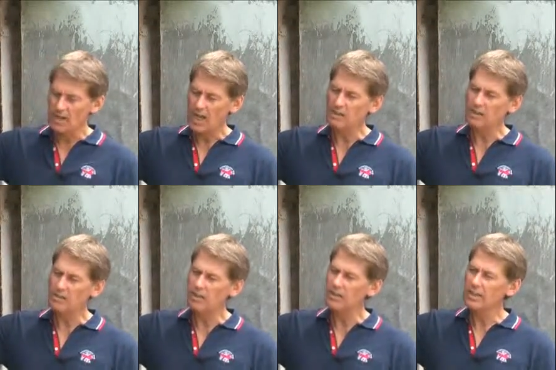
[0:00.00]
And
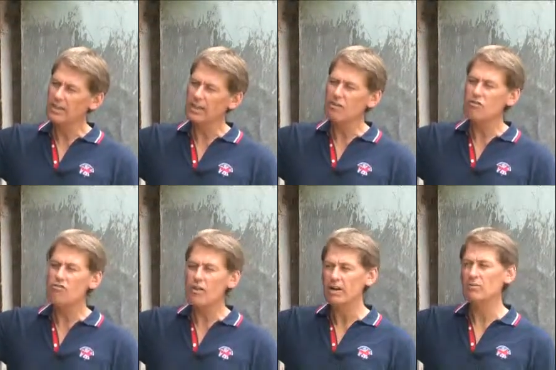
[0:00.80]
certainly an
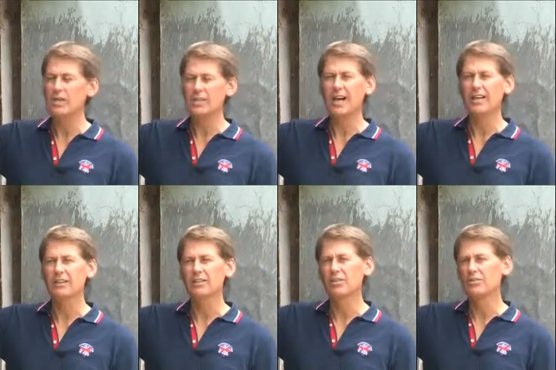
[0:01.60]
incredibly
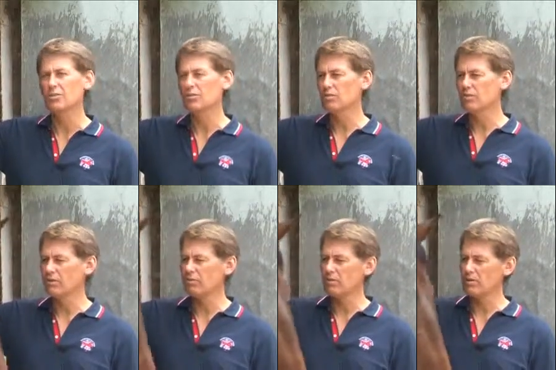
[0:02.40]
talented horse
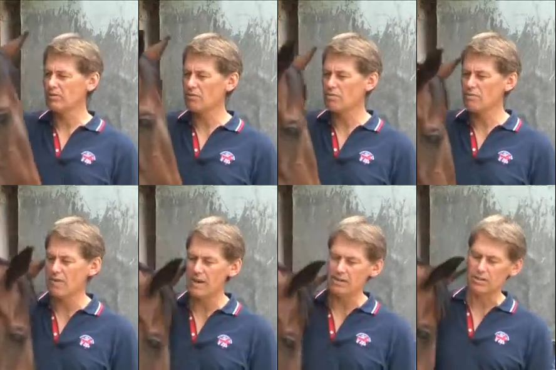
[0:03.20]
with
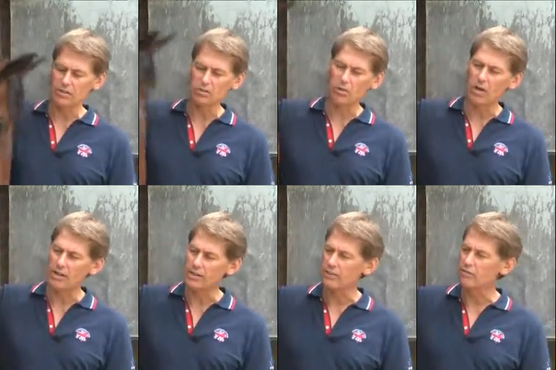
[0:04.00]
tremendous
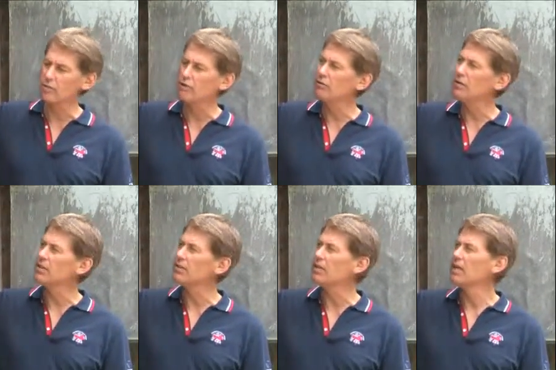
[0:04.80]
quality
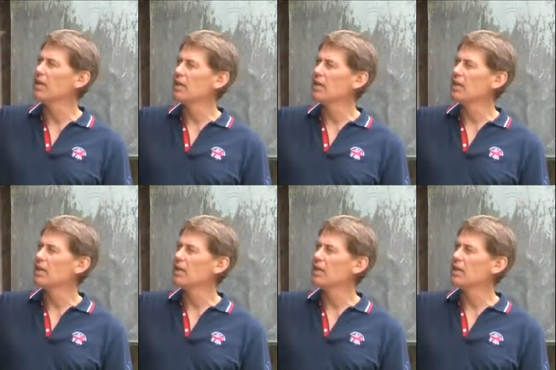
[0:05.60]
movements, and